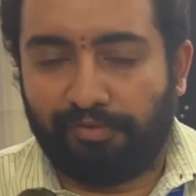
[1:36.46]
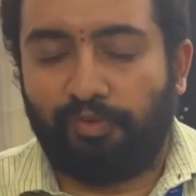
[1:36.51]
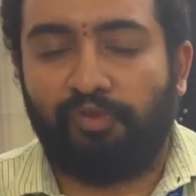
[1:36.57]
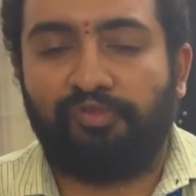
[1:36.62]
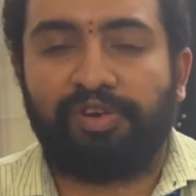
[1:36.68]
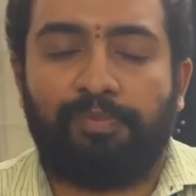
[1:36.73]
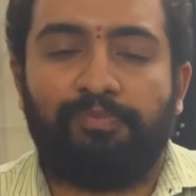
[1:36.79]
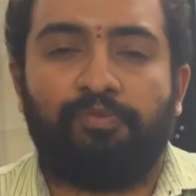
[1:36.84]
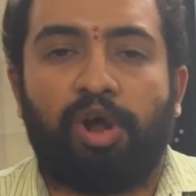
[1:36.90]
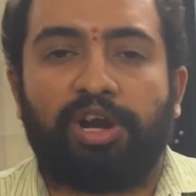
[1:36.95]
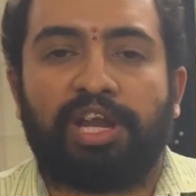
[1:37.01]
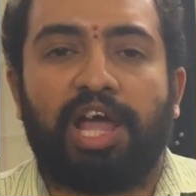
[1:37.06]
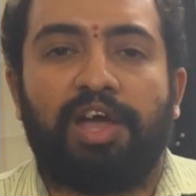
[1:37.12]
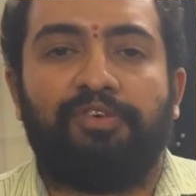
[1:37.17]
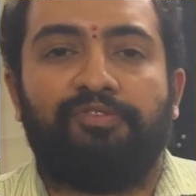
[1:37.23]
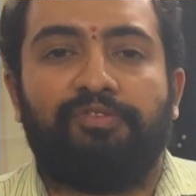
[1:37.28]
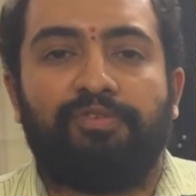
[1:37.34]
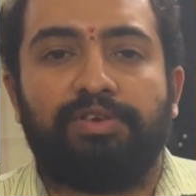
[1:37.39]
from what I
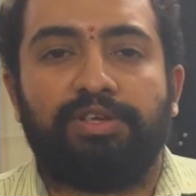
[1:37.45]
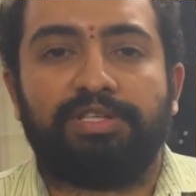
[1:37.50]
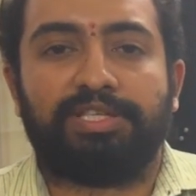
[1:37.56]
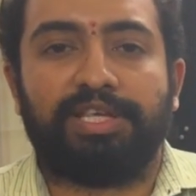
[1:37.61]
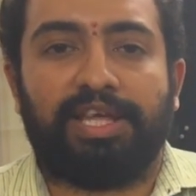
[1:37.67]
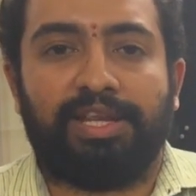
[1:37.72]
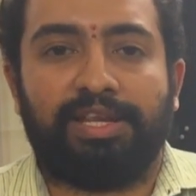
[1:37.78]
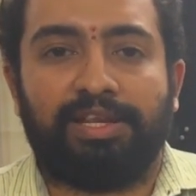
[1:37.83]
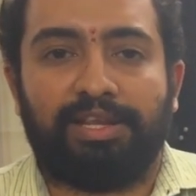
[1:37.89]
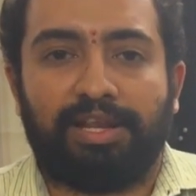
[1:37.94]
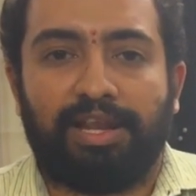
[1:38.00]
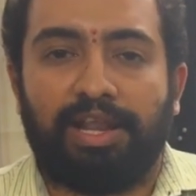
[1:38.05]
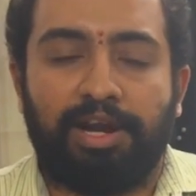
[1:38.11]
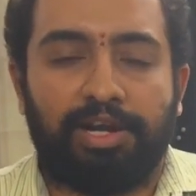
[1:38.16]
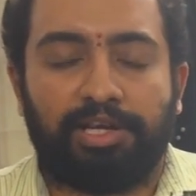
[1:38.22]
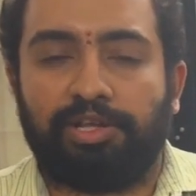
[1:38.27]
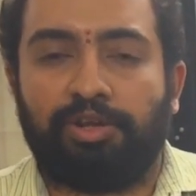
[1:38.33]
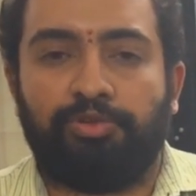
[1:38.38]
have seen,
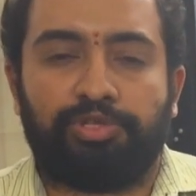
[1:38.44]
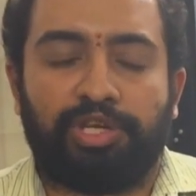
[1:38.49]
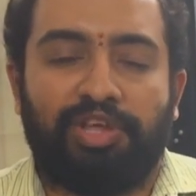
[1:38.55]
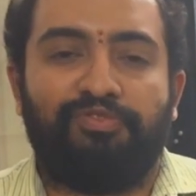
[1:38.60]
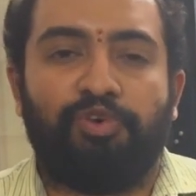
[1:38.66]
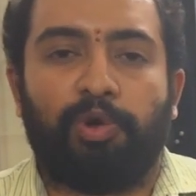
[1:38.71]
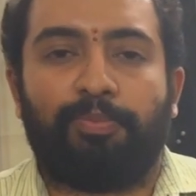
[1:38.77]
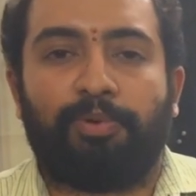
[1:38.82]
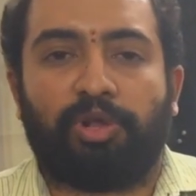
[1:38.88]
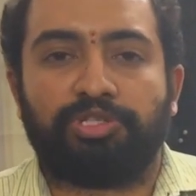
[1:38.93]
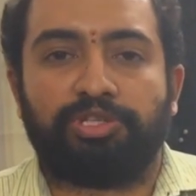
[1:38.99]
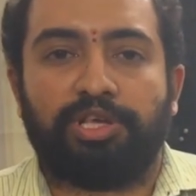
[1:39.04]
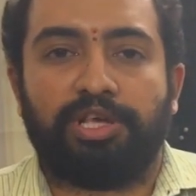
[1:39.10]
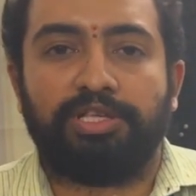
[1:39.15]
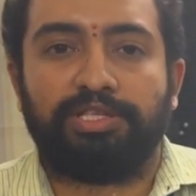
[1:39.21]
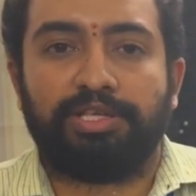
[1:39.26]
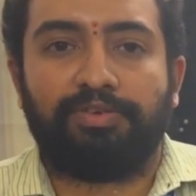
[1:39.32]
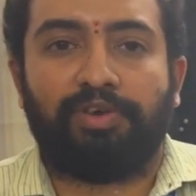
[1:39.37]
learned on 3-4
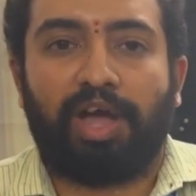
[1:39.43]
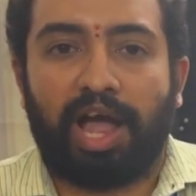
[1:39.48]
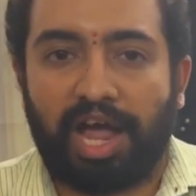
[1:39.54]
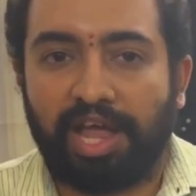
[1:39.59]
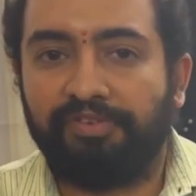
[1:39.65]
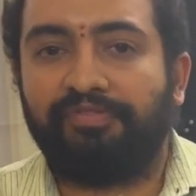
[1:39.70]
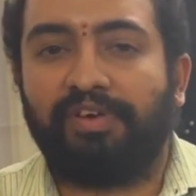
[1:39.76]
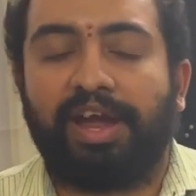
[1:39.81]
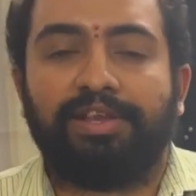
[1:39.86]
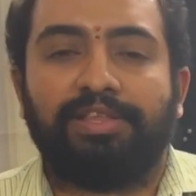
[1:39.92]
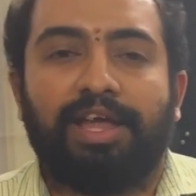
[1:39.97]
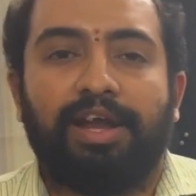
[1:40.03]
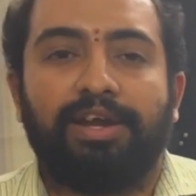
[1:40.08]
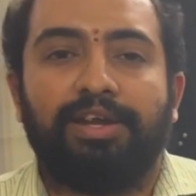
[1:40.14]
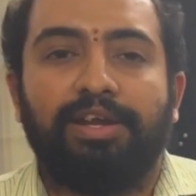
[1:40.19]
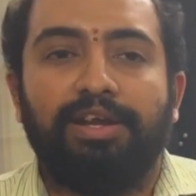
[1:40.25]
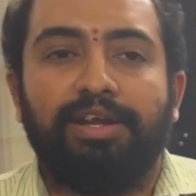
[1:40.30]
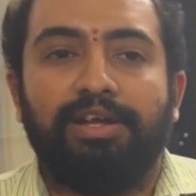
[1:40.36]
processors, I find
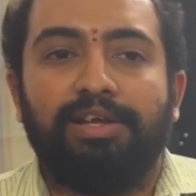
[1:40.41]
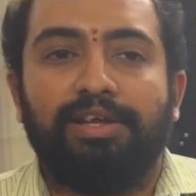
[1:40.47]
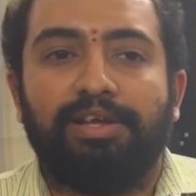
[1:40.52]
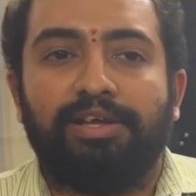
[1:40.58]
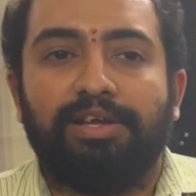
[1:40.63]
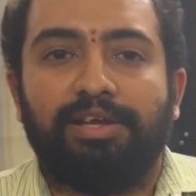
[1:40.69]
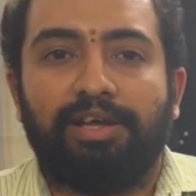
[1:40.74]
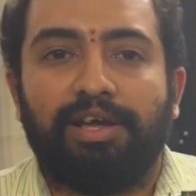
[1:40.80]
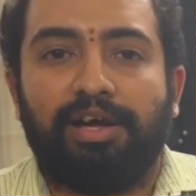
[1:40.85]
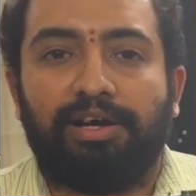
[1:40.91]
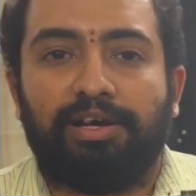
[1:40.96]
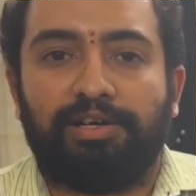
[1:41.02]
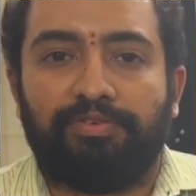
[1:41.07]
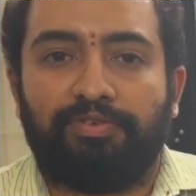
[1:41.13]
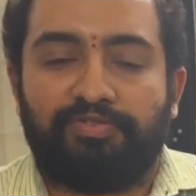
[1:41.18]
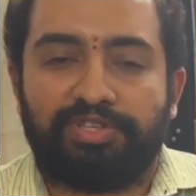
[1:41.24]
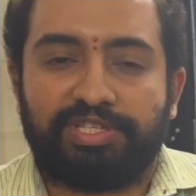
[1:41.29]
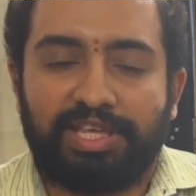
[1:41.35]
that
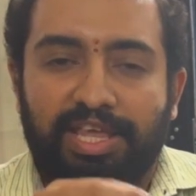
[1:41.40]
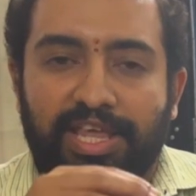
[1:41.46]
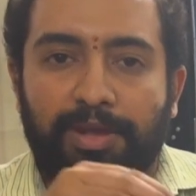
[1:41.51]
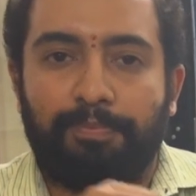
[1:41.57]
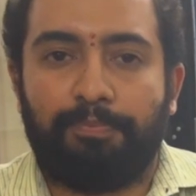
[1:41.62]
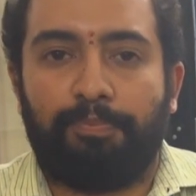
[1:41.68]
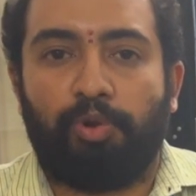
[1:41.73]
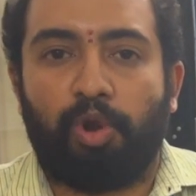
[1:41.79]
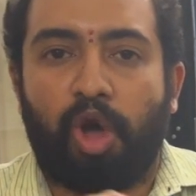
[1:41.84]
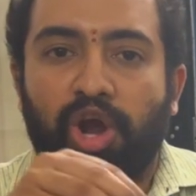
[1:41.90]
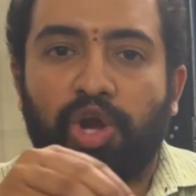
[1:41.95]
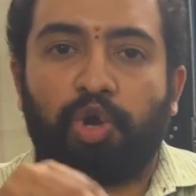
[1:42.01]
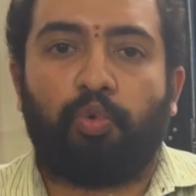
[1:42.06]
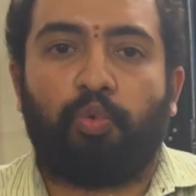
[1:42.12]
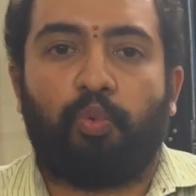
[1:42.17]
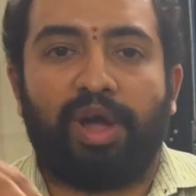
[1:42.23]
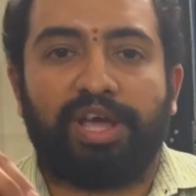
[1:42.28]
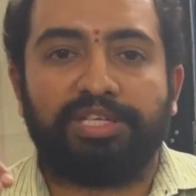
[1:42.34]
seeing
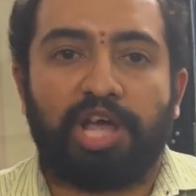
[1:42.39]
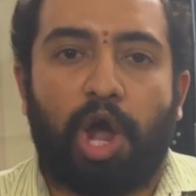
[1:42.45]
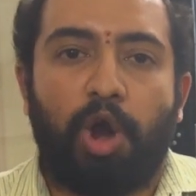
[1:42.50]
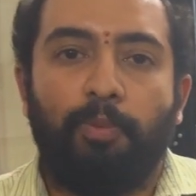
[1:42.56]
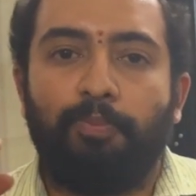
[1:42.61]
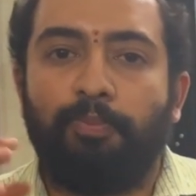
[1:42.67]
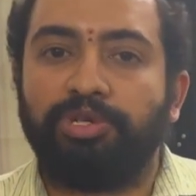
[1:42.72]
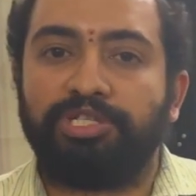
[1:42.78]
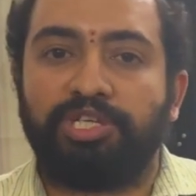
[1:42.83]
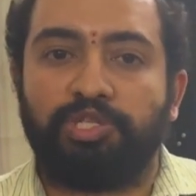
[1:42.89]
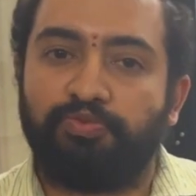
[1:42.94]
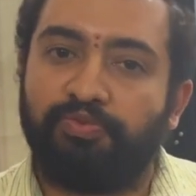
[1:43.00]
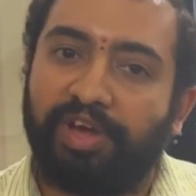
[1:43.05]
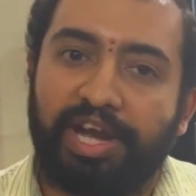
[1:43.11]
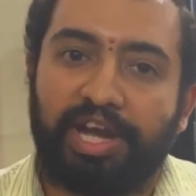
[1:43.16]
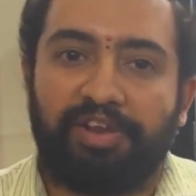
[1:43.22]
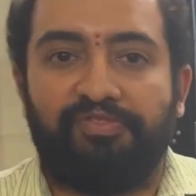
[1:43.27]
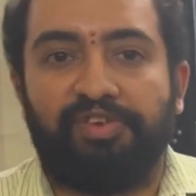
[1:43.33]
block-wise outputs is
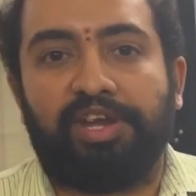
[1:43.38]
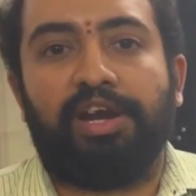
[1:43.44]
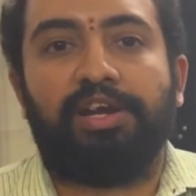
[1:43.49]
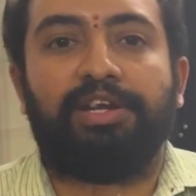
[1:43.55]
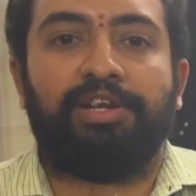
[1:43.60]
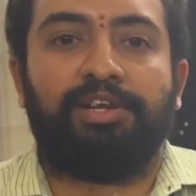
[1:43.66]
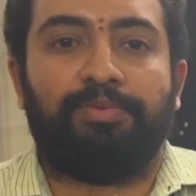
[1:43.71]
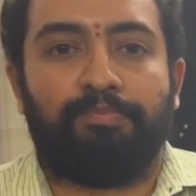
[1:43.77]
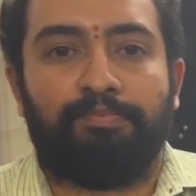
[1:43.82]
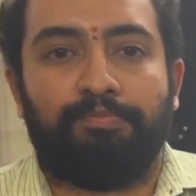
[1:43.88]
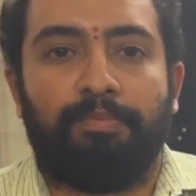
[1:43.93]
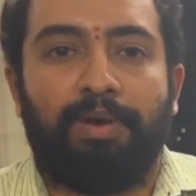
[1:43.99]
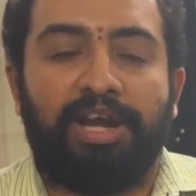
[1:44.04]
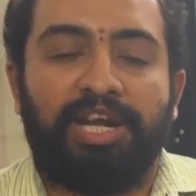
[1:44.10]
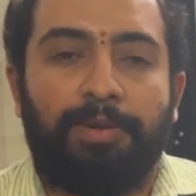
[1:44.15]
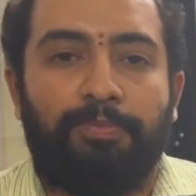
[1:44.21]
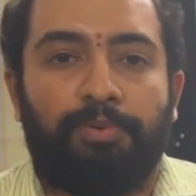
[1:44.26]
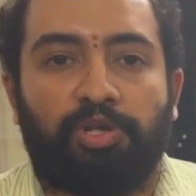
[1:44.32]
very difficult in
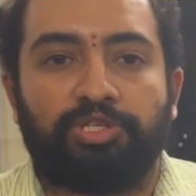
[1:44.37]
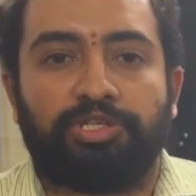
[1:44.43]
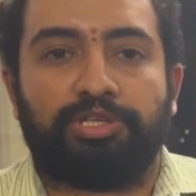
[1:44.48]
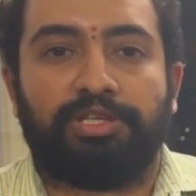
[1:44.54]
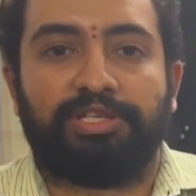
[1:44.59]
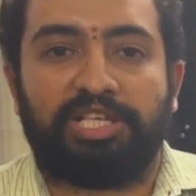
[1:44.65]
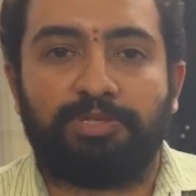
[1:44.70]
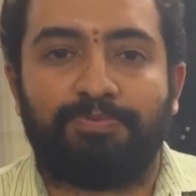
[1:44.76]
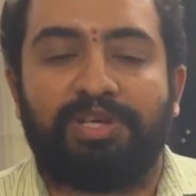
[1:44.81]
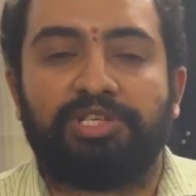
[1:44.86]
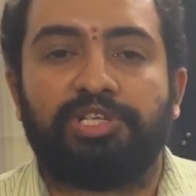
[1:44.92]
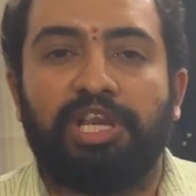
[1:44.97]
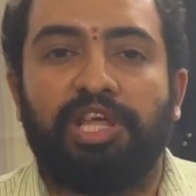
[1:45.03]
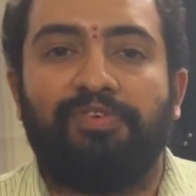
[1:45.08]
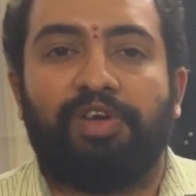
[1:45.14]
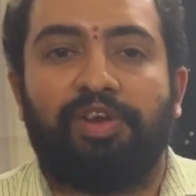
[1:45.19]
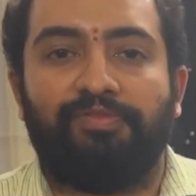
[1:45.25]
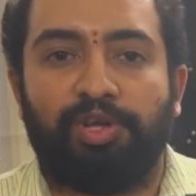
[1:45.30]
multi-processors,
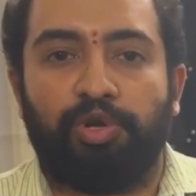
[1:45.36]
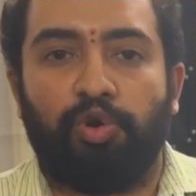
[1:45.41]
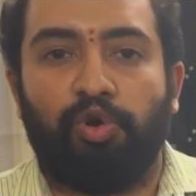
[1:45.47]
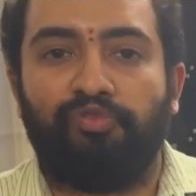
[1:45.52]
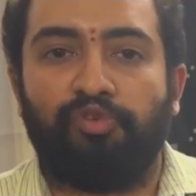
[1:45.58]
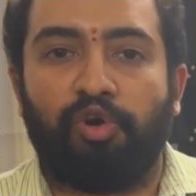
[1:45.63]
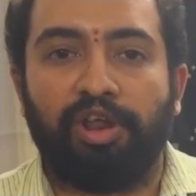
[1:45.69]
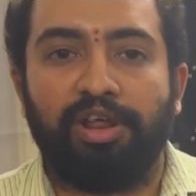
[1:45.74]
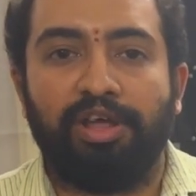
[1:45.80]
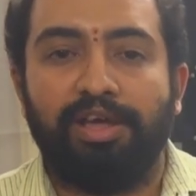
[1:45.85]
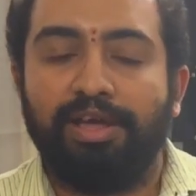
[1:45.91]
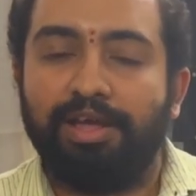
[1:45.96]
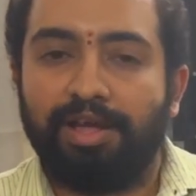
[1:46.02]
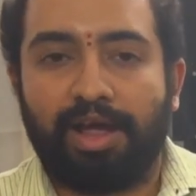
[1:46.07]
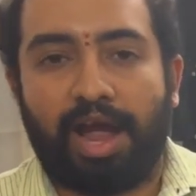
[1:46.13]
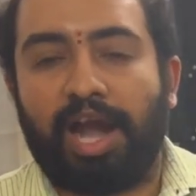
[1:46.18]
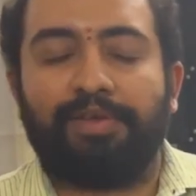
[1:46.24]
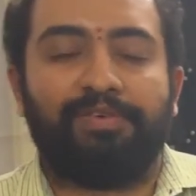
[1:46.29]
especially when we go for
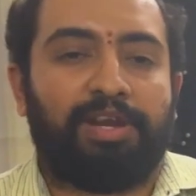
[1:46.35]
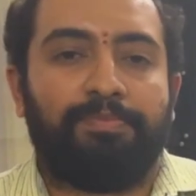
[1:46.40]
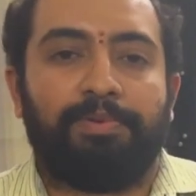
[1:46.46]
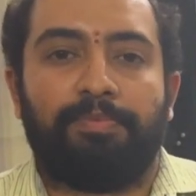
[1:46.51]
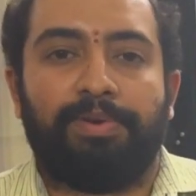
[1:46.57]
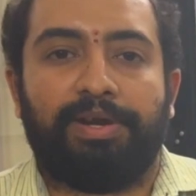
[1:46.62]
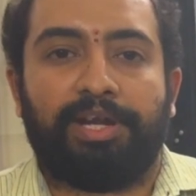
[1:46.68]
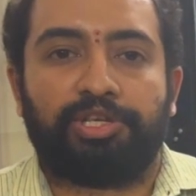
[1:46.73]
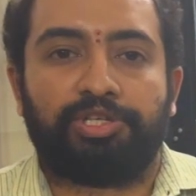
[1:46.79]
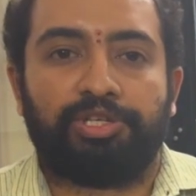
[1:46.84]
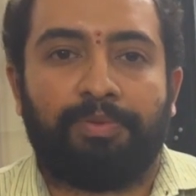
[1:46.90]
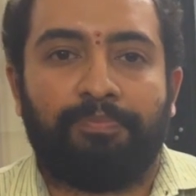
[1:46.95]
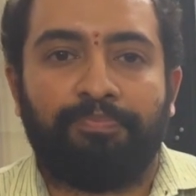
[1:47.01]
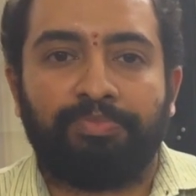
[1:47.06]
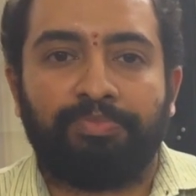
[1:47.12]
hardware implementation.